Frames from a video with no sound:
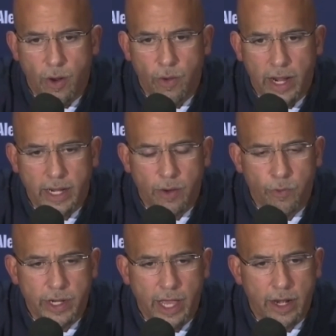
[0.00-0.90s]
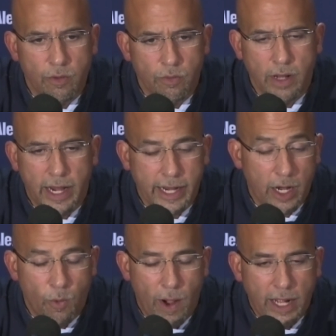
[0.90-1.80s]
Yeah, I
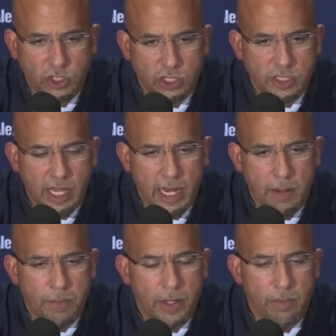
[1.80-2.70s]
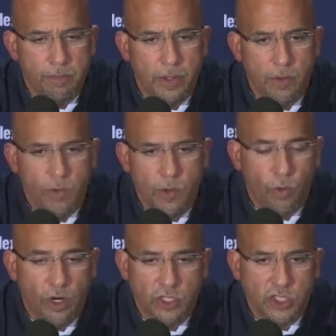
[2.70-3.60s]
gotta watch the tape,
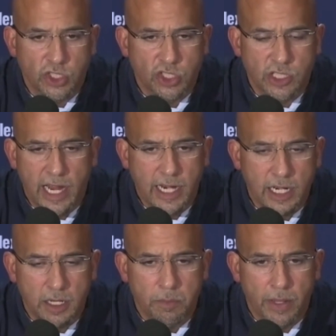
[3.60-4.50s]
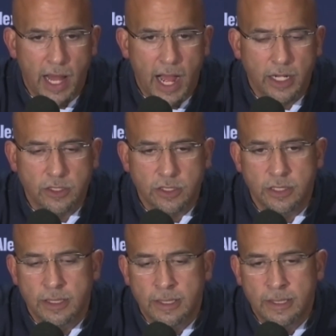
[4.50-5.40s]
but we weren't sustaining
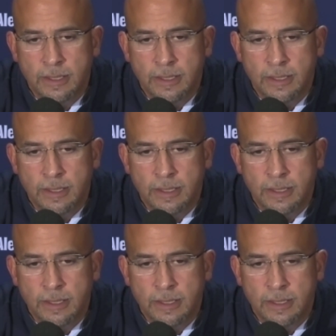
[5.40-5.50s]
blocks.